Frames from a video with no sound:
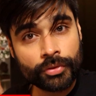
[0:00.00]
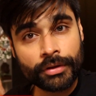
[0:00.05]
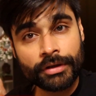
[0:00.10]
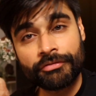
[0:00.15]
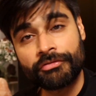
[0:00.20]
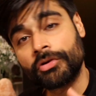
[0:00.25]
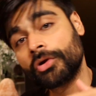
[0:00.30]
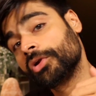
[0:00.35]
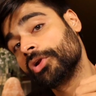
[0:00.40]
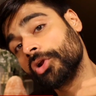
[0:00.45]

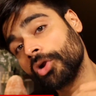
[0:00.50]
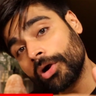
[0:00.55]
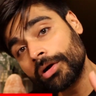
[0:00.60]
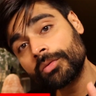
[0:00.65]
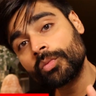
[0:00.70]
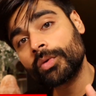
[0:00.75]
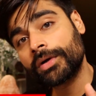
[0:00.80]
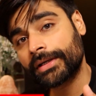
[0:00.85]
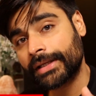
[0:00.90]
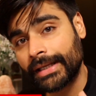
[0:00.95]
if you're not
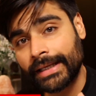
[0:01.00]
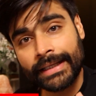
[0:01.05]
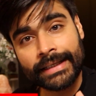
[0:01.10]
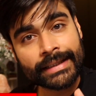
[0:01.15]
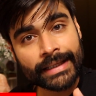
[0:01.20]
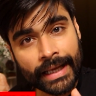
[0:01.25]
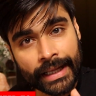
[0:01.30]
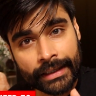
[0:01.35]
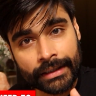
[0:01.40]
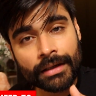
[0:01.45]
working in
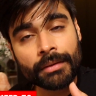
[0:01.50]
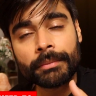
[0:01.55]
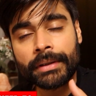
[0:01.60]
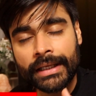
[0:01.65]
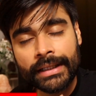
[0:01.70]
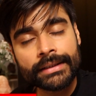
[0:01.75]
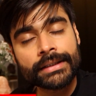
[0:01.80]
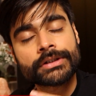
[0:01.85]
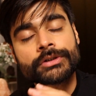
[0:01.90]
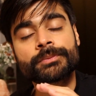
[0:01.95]
Canada,
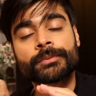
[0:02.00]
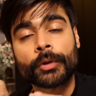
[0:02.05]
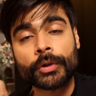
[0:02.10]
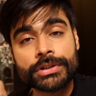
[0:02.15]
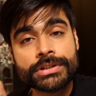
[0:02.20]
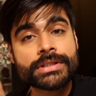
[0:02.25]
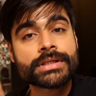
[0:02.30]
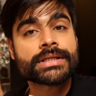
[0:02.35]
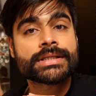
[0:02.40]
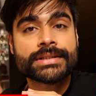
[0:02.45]
meaning the
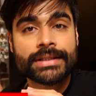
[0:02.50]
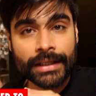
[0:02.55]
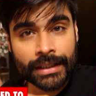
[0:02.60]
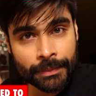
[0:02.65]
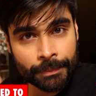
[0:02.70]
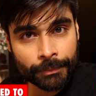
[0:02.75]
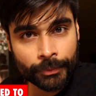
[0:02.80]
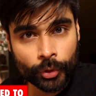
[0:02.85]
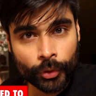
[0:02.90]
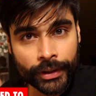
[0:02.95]
sponsor is
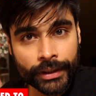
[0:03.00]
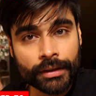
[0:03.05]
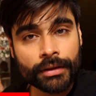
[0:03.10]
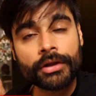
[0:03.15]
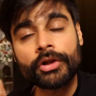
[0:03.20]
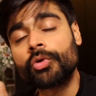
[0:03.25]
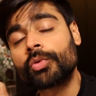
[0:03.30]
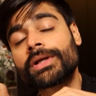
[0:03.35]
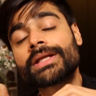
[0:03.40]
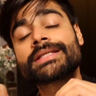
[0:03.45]
unemployed,
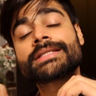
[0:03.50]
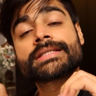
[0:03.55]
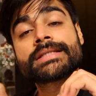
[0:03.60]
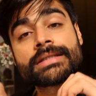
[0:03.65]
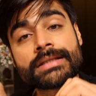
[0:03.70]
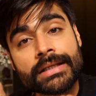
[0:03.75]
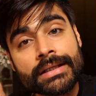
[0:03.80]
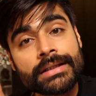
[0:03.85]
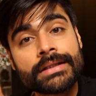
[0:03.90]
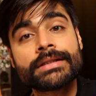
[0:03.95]
you can
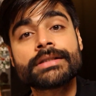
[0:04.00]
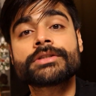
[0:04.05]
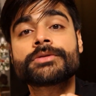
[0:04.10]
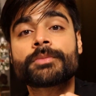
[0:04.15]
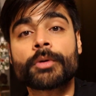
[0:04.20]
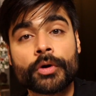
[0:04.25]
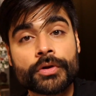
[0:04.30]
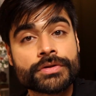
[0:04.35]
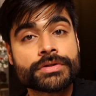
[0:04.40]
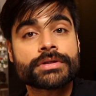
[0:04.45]
still
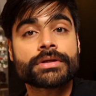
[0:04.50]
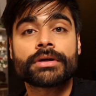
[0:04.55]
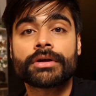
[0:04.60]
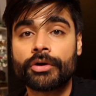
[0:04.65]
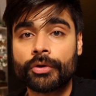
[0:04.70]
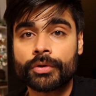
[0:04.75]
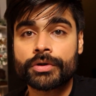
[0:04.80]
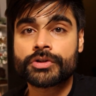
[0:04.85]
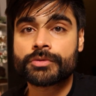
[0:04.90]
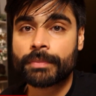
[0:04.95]
sponsor
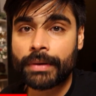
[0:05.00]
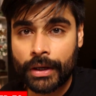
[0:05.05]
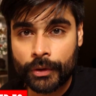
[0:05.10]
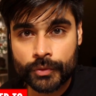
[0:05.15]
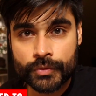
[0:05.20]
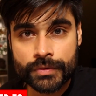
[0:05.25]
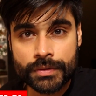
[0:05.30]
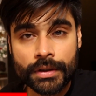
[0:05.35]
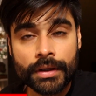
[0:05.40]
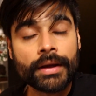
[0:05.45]
your
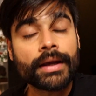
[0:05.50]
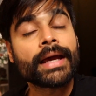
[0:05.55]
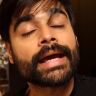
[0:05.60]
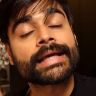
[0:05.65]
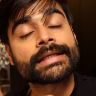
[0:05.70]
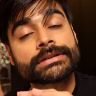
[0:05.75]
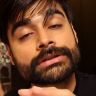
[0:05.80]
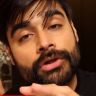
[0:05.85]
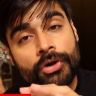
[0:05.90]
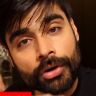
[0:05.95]
spouse
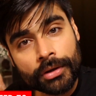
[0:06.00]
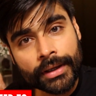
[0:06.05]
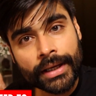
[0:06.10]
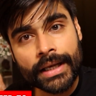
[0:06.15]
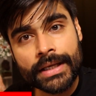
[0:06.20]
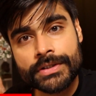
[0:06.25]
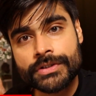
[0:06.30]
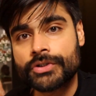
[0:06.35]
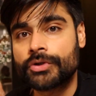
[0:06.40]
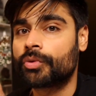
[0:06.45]
as long
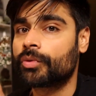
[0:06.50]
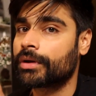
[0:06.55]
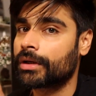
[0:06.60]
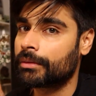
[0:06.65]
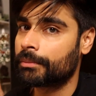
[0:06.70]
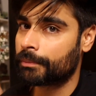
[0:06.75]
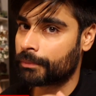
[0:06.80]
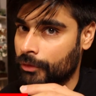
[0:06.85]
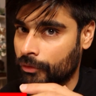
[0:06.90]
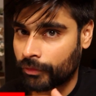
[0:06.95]
as you
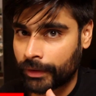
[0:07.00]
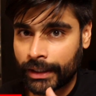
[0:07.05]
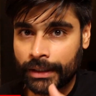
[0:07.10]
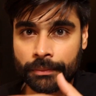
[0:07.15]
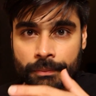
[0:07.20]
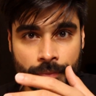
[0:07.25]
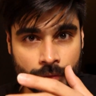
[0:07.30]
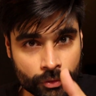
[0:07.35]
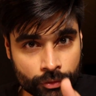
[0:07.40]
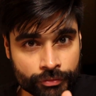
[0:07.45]
can
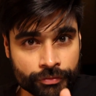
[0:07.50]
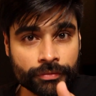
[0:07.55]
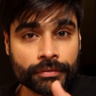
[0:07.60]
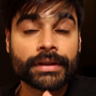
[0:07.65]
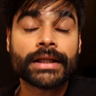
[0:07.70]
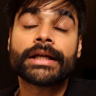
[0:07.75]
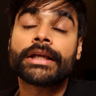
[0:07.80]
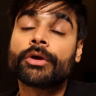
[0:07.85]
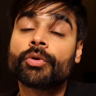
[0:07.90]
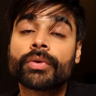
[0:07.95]
provide proof
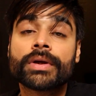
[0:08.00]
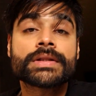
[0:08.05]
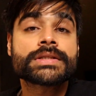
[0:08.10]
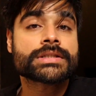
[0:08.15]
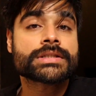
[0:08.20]
that you can